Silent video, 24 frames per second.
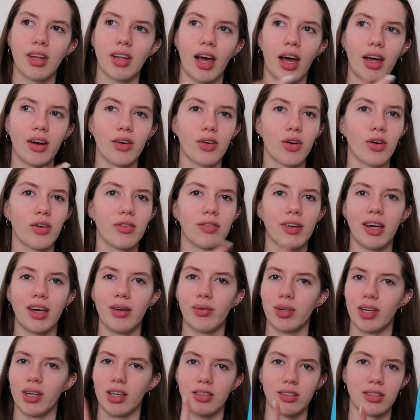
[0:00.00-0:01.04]
I don't know if
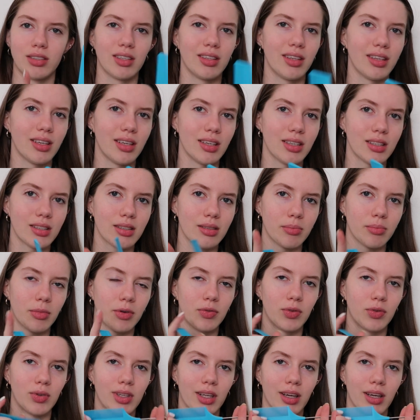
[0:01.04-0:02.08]
anyone else did this
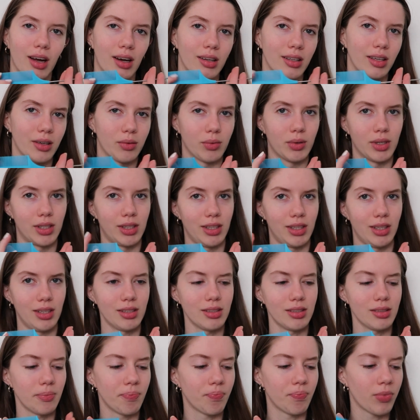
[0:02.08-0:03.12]
before they got like one of
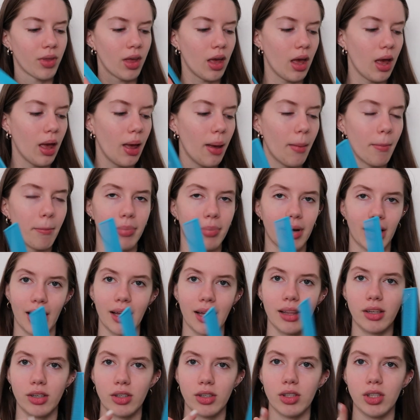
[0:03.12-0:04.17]
these but I
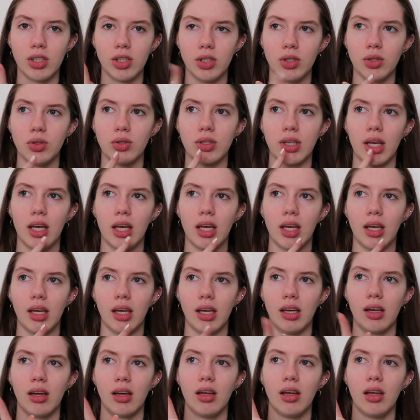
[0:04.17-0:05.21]
literally use
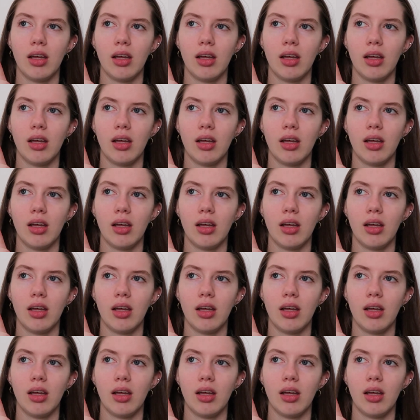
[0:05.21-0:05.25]
a